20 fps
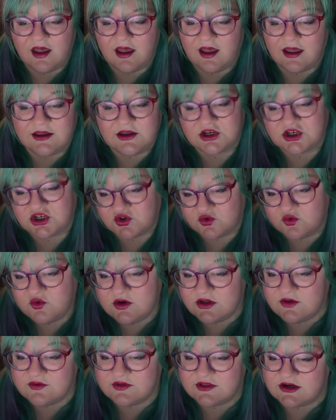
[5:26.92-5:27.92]
I assure
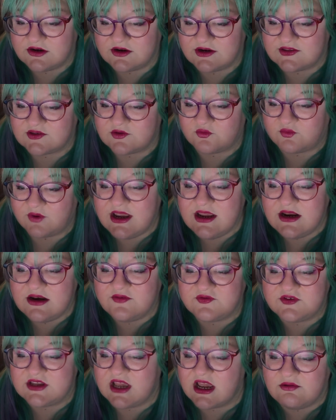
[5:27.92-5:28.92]
you there is a reign
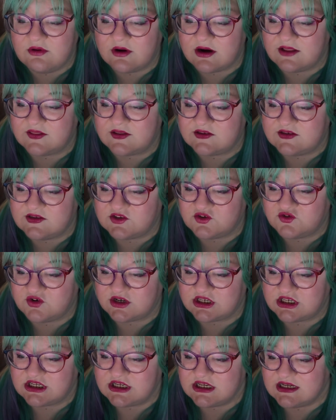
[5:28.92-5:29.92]
of terror in the
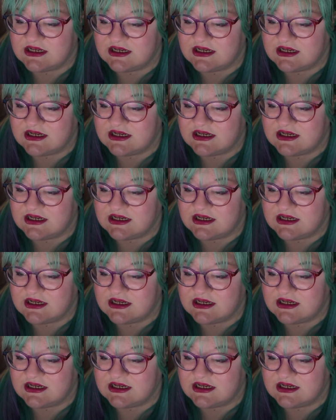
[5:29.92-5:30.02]
district,